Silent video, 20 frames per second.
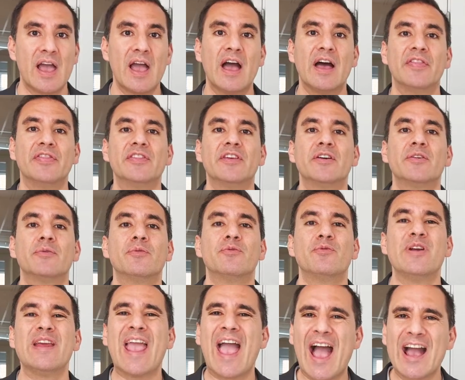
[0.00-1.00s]
and their
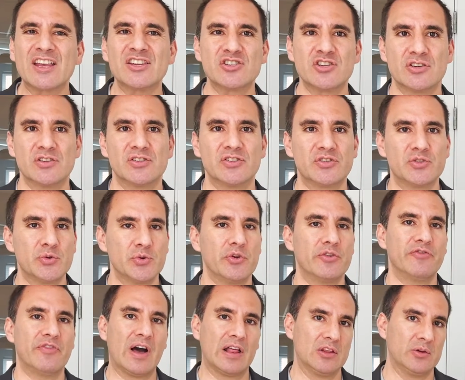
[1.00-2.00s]
reactions to
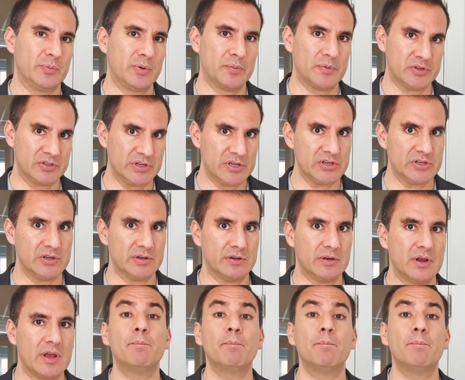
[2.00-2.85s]
your value proposition.